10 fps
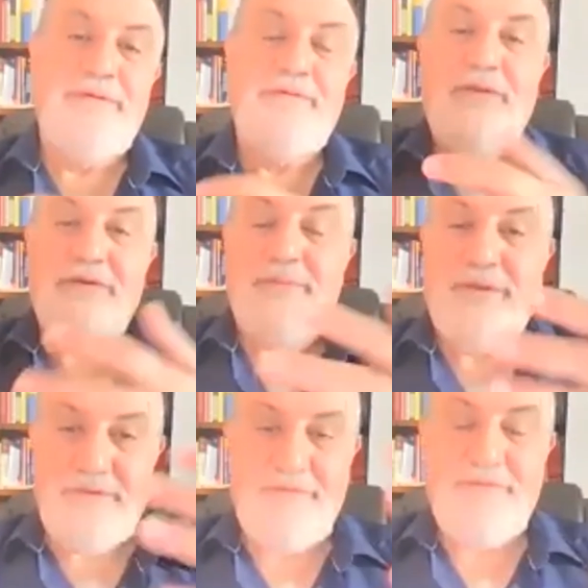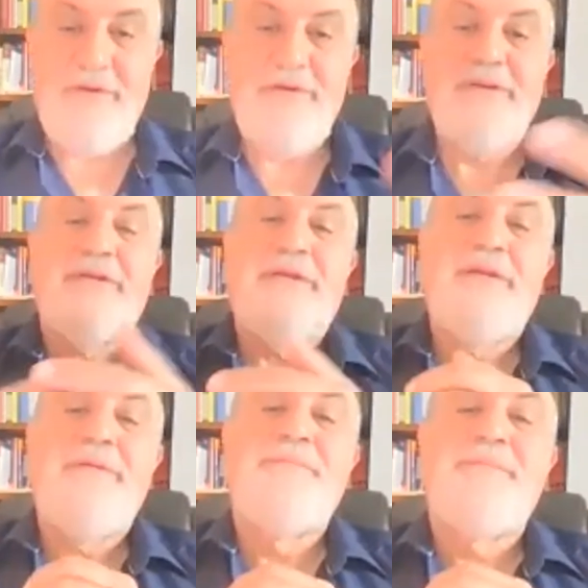the, the because of fragility,
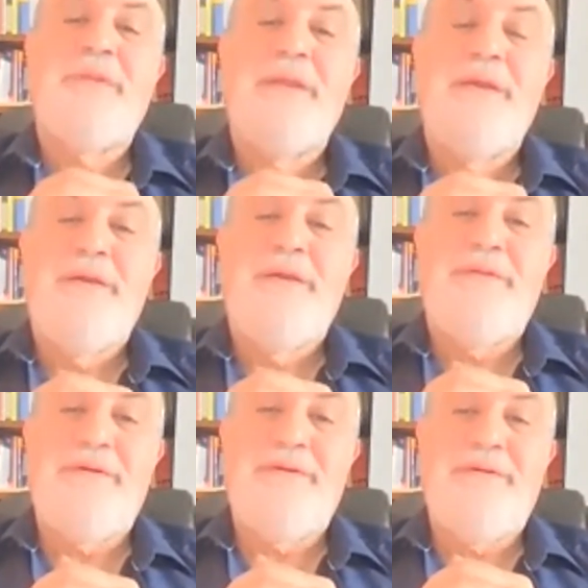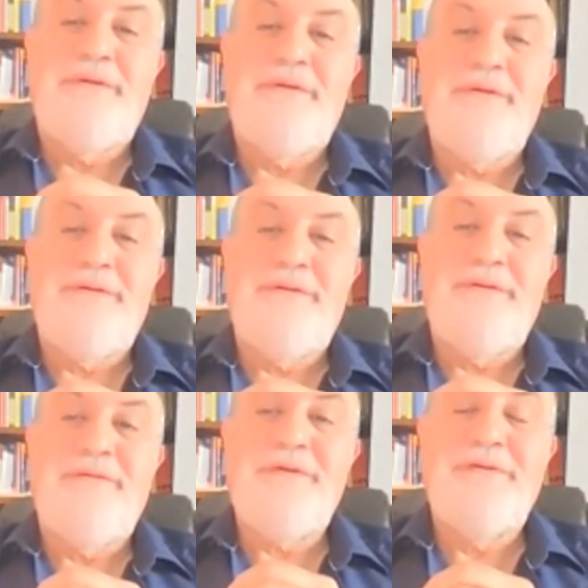the the
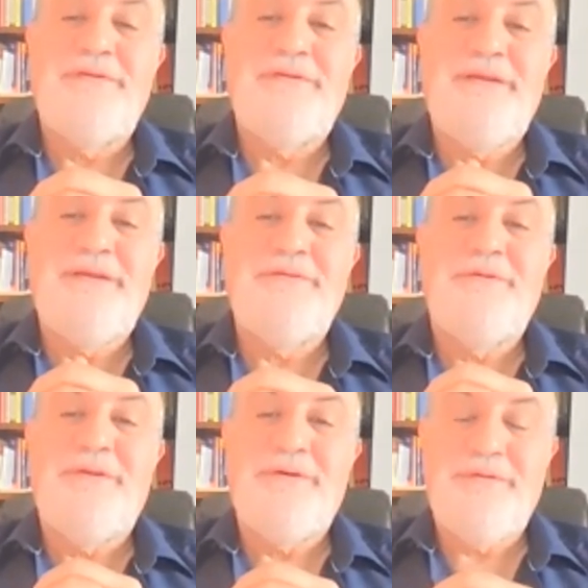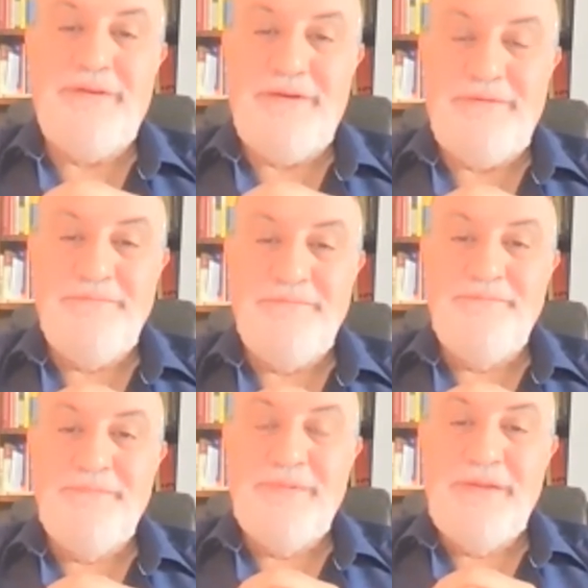efficiency is no longer there.
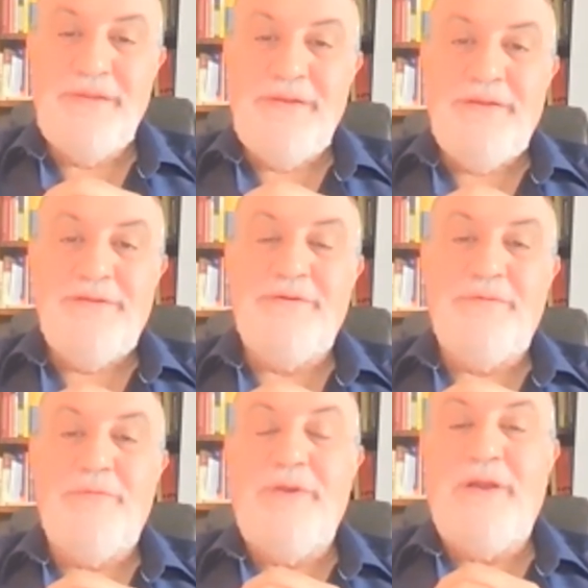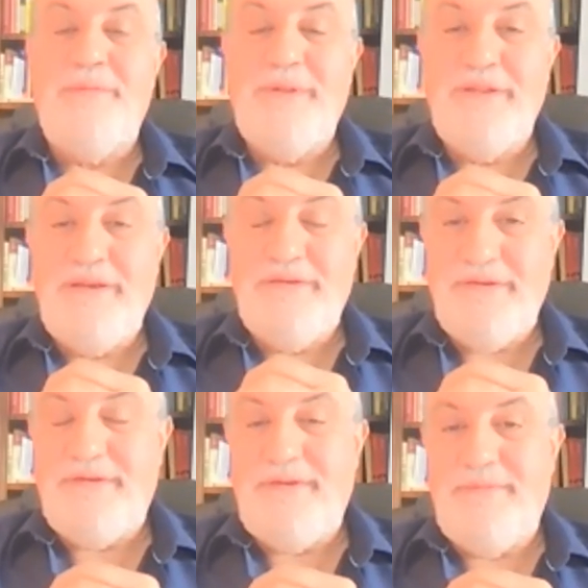So we are building
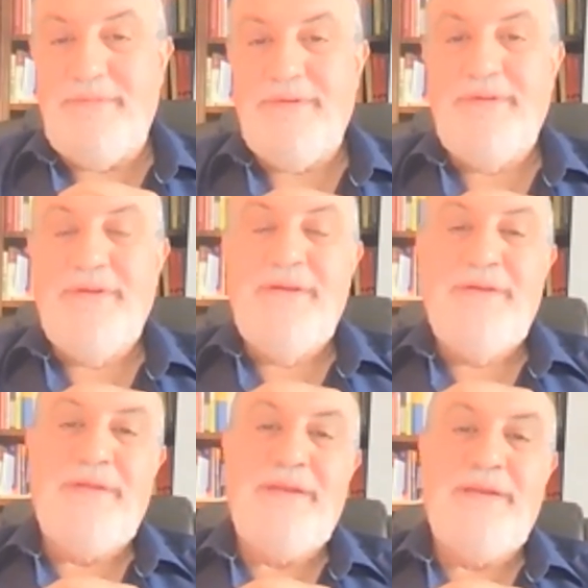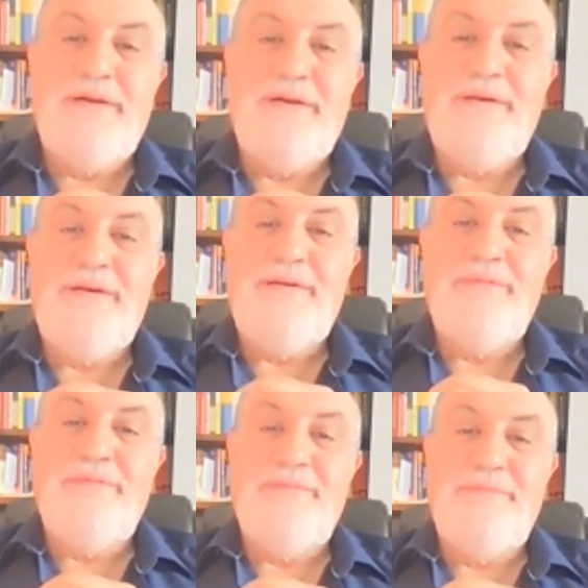systems that are
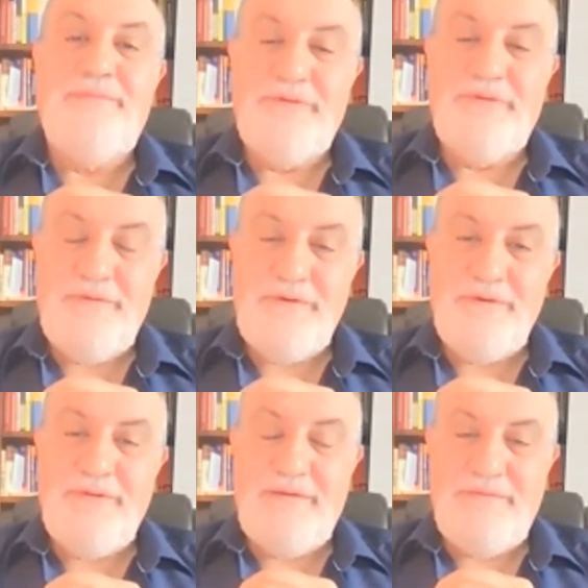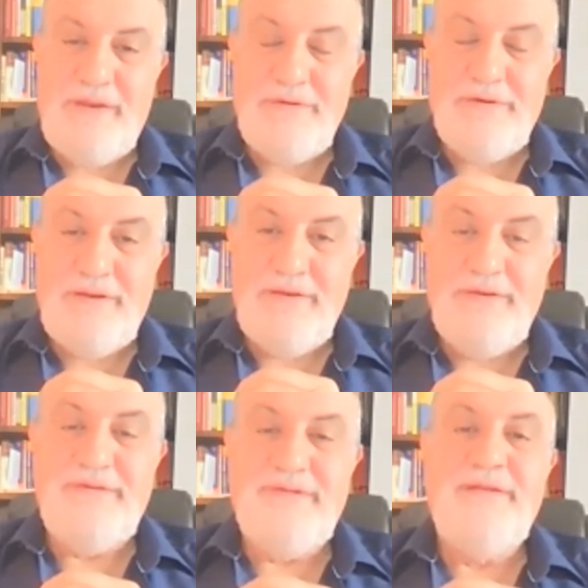both efficient and fragile
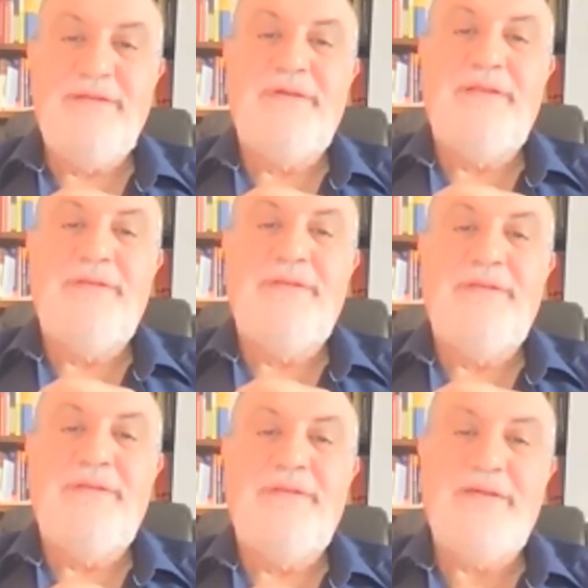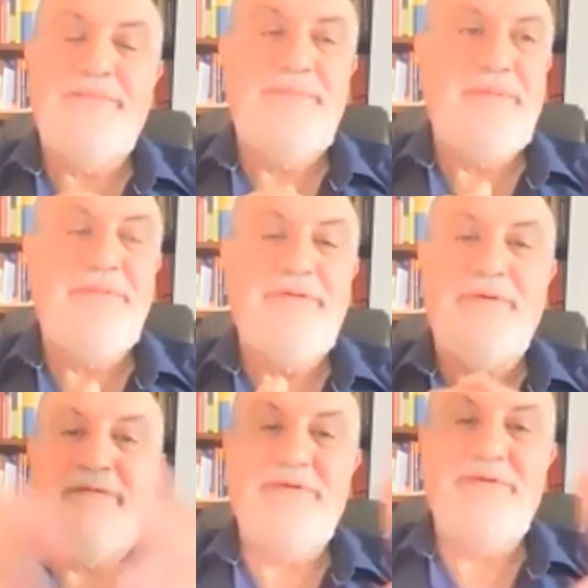in the sense that in the past, people used to
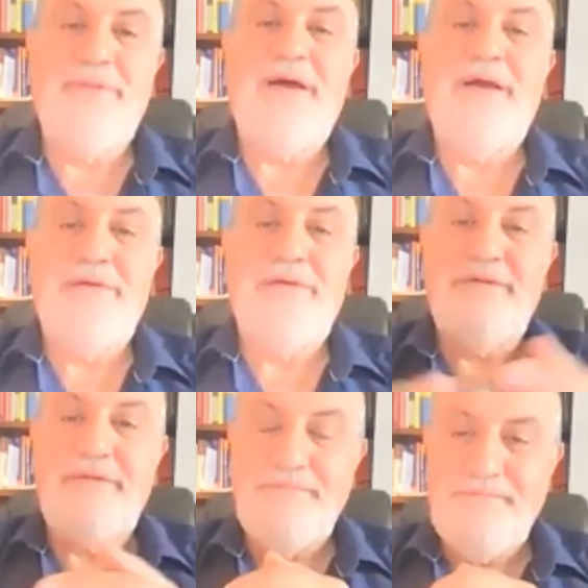have suppliers,